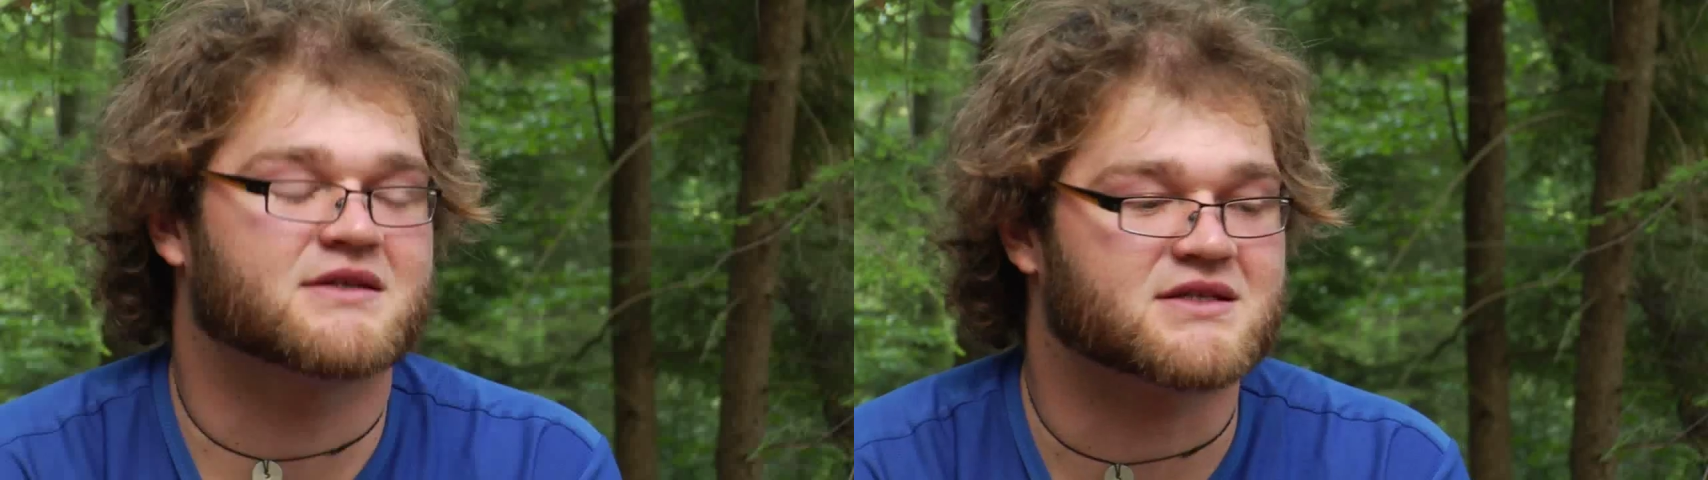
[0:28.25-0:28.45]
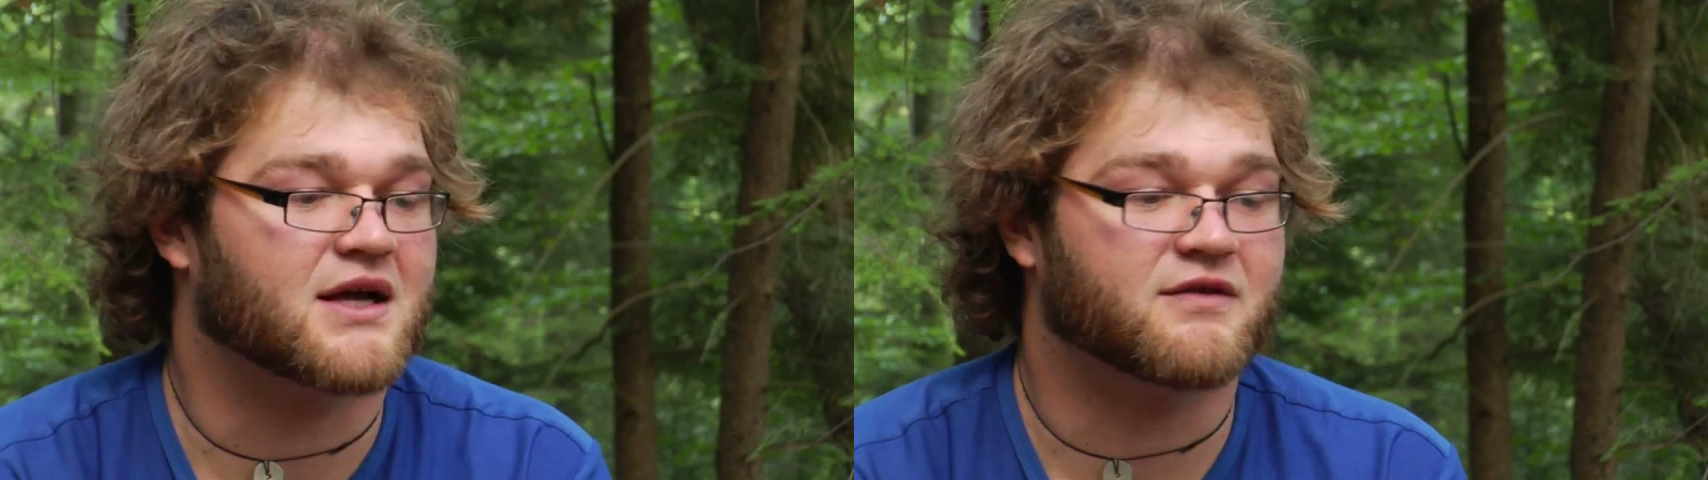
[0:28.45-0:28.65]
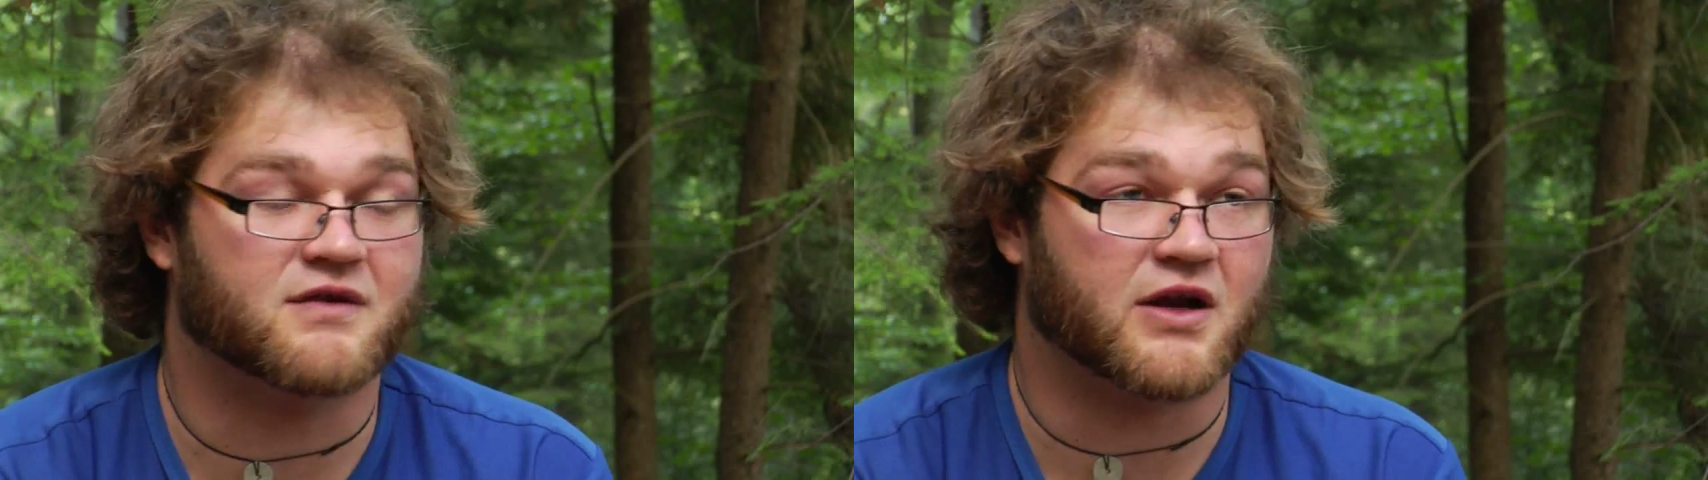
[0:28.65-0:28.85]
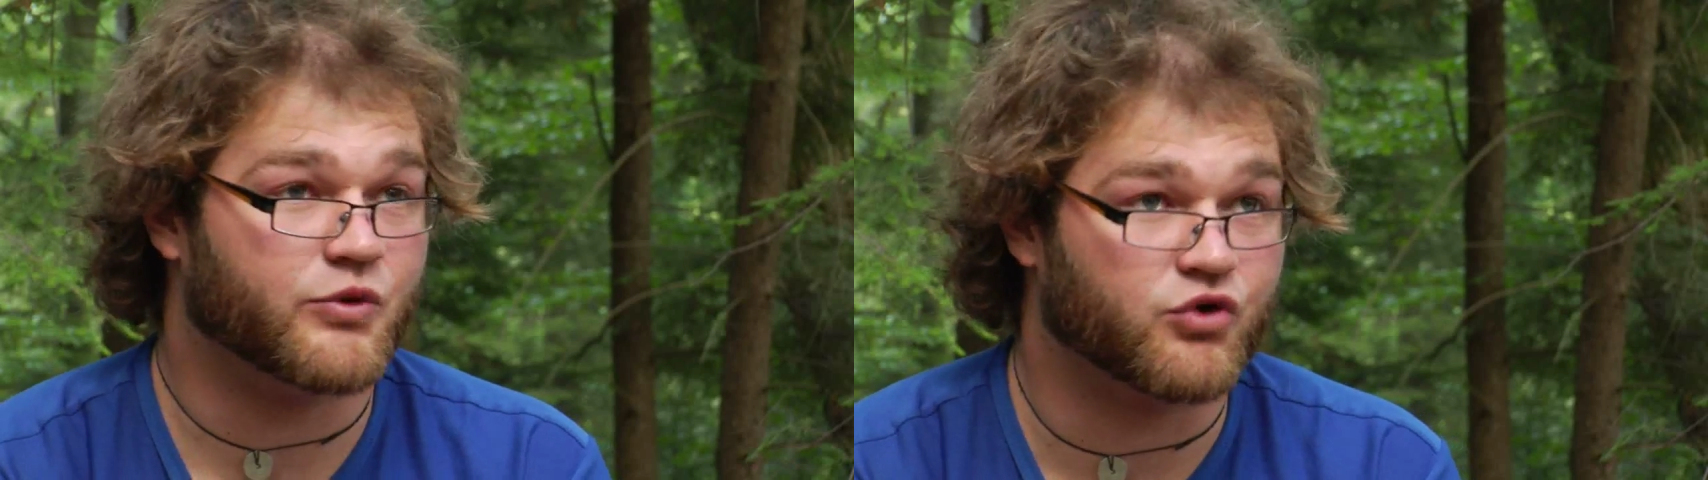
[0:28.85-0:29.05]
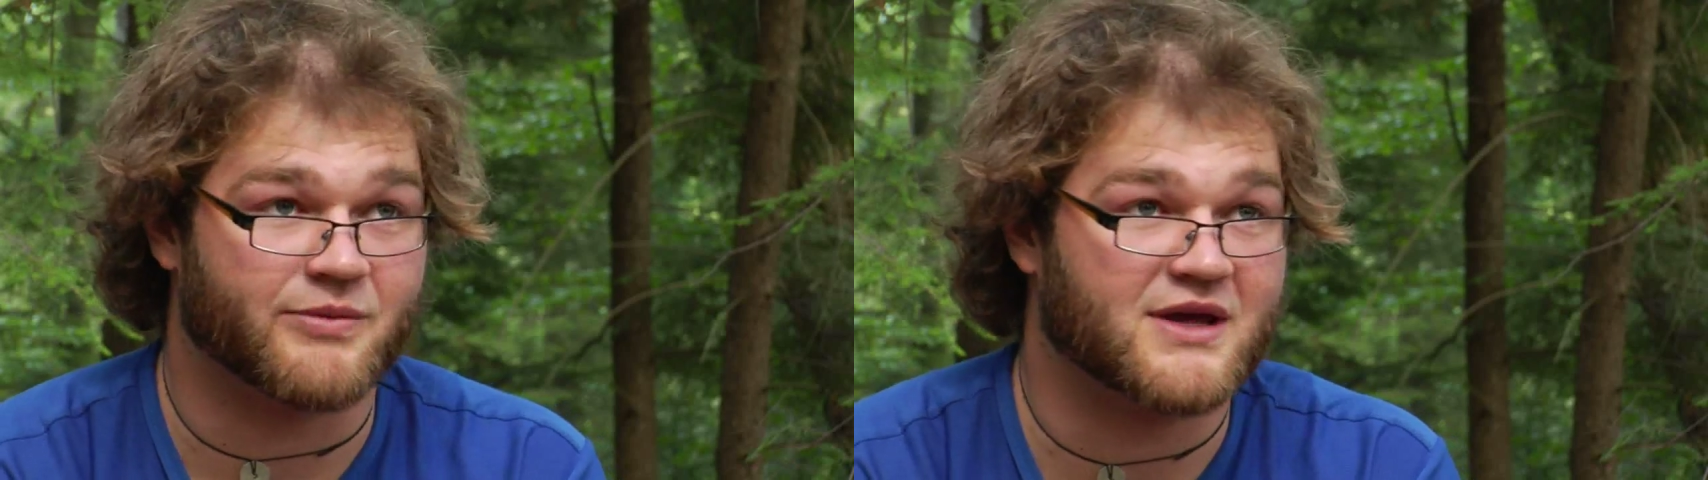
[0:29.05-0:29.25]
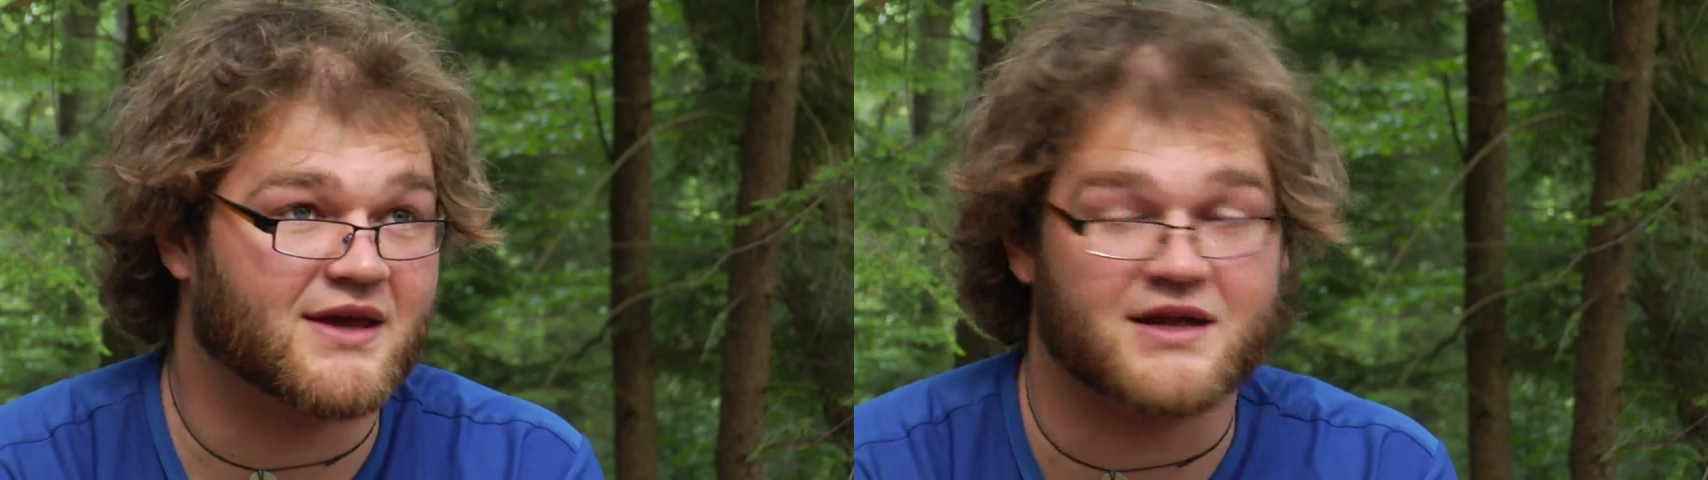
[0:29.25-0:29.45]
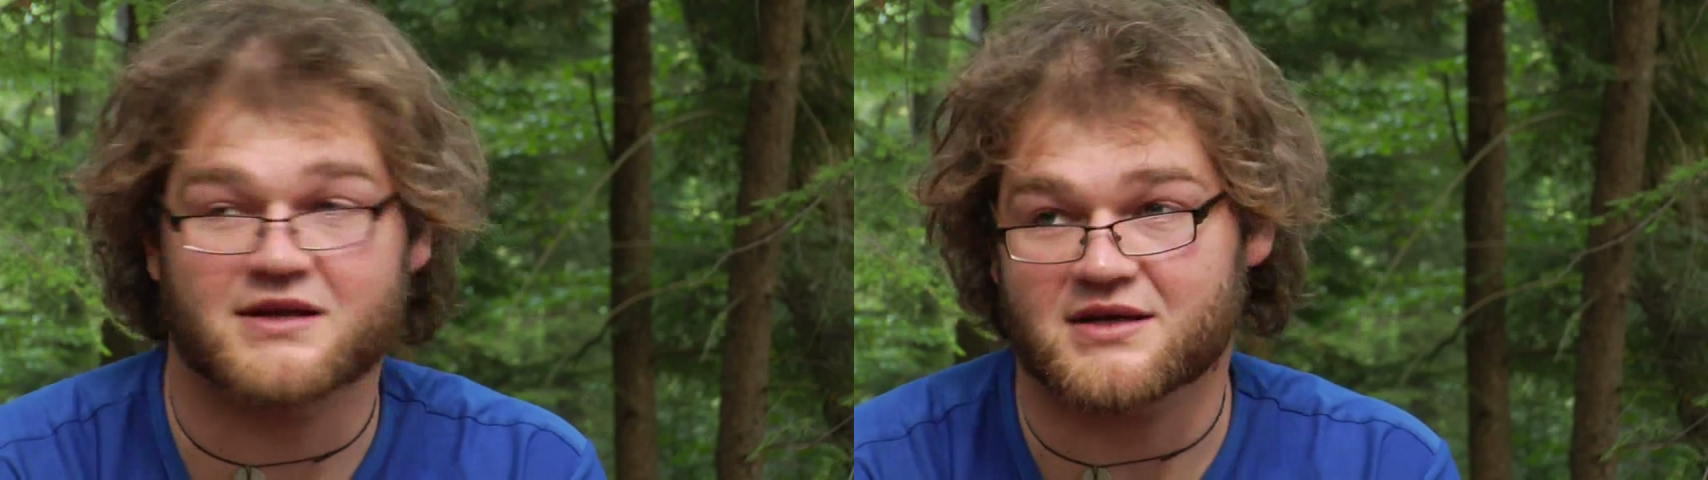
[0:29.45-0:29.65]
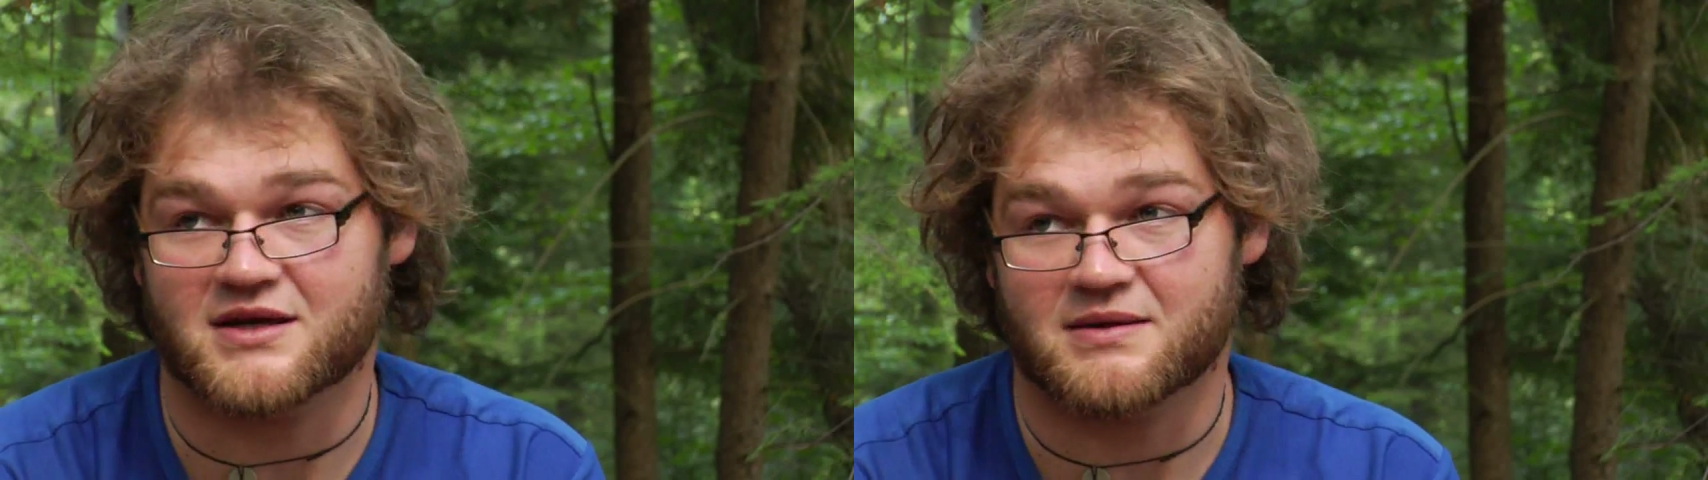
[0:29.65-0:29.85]
to solve global warming
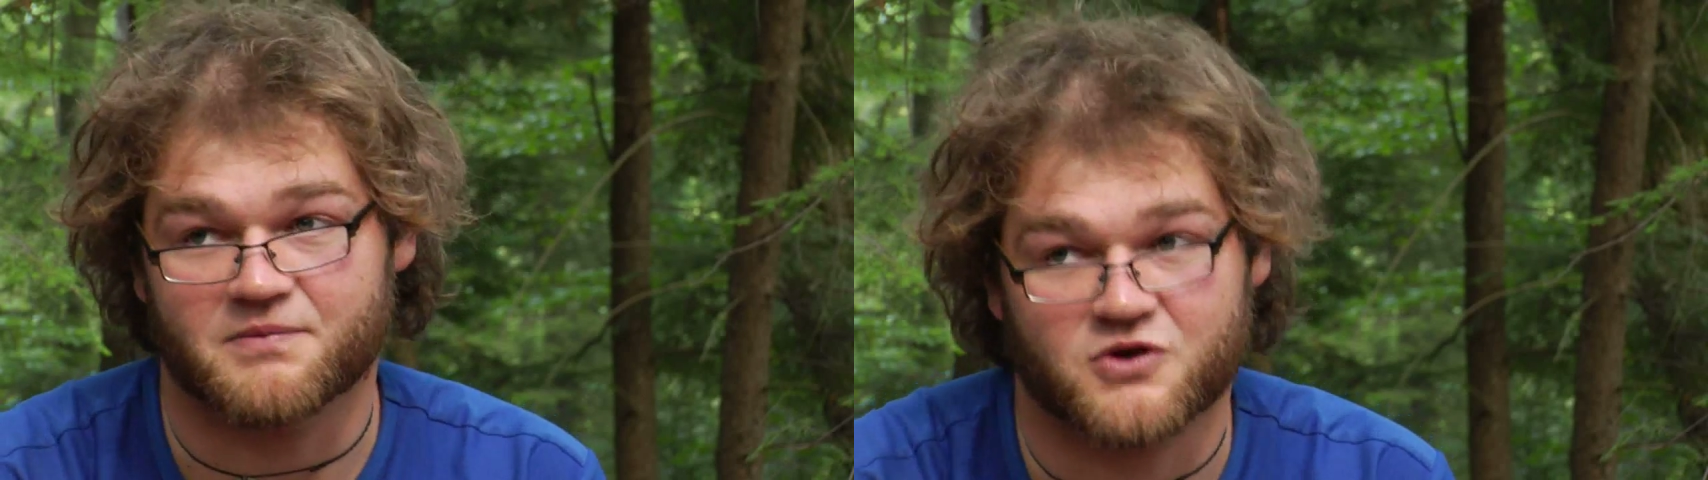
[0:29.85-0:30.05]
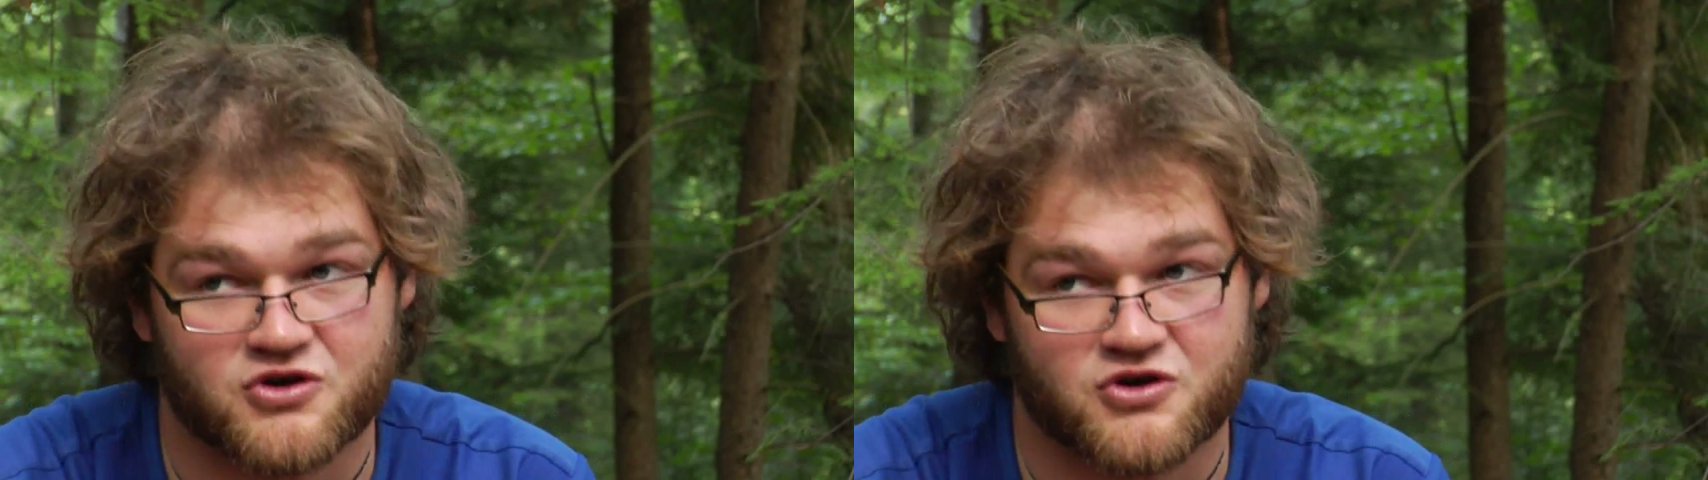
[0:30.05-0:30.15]
and to